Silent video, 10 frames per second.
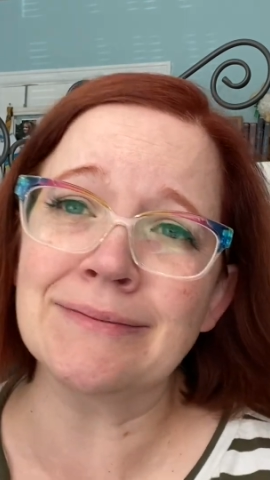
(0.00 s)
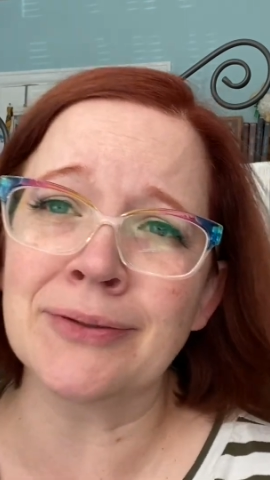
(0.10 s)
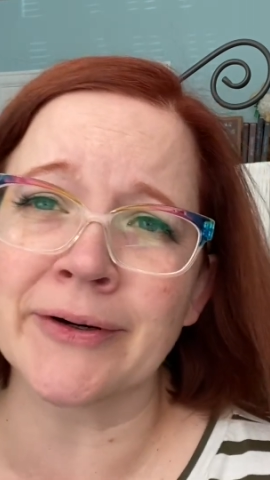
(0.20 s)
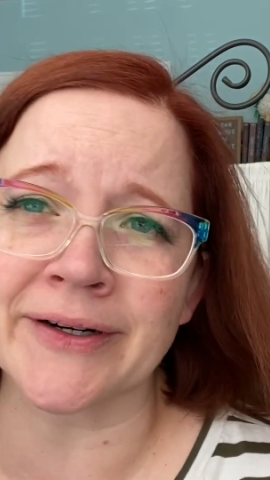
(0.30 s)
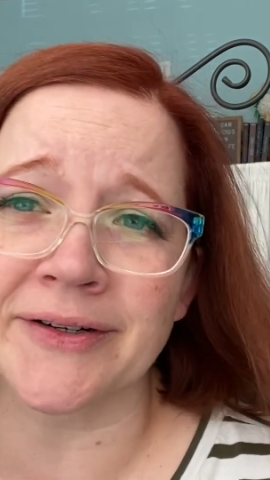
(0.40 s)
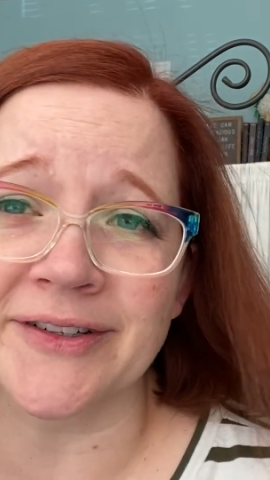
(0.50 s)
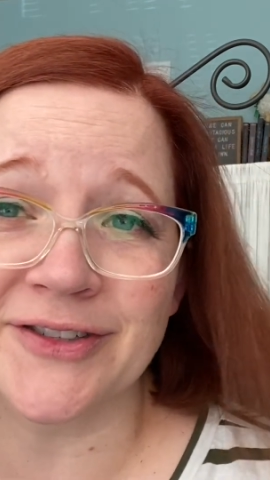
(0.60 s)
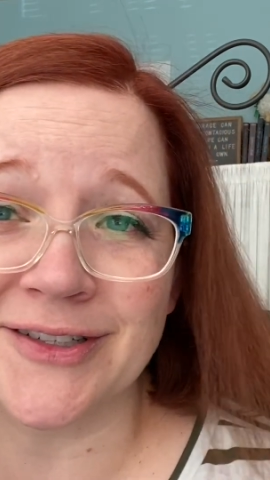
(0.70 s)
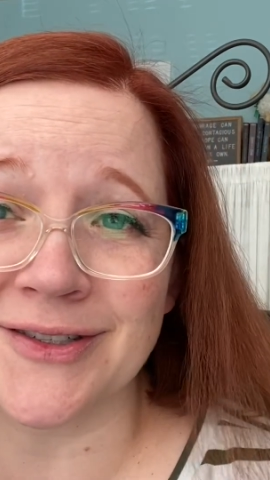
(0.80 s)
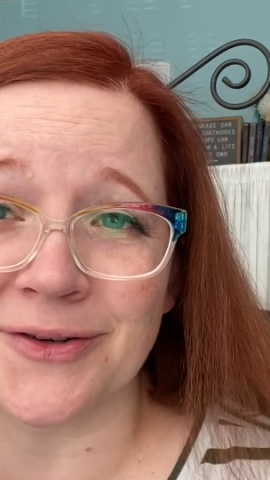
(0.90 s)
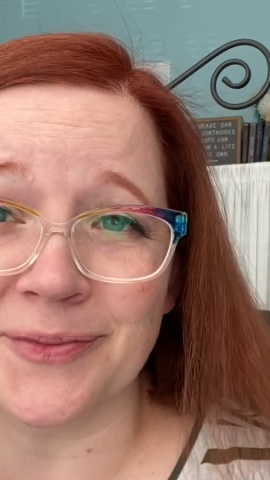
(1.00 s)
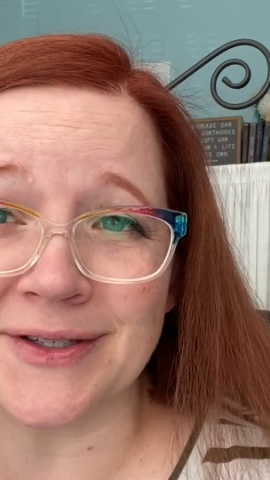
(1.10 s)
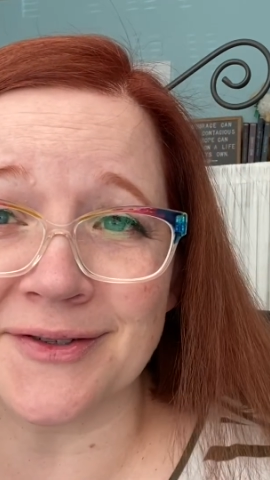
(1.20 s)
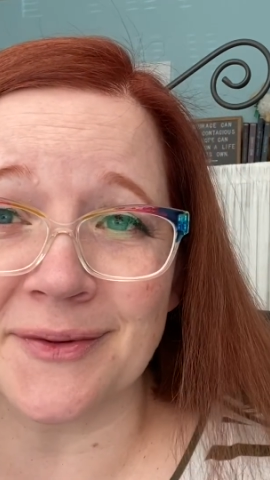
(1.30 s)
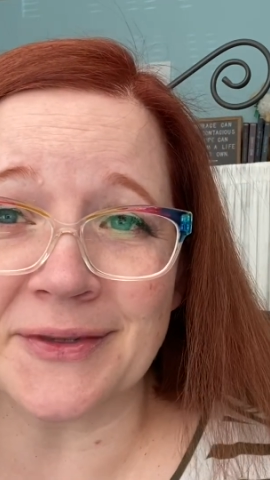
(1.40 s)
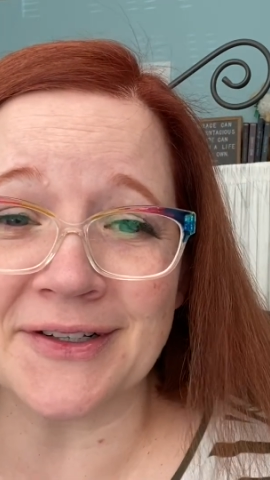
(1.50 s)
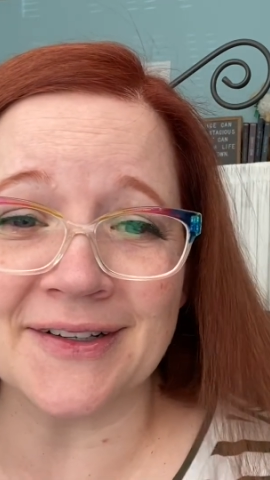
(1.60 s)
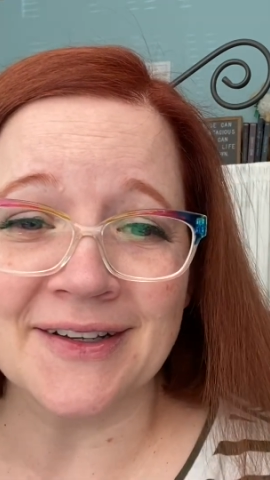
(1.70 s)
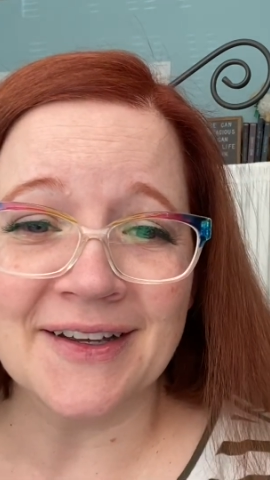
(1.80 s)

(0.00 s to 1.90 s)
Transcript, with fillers: Poor girl, she's so miserable,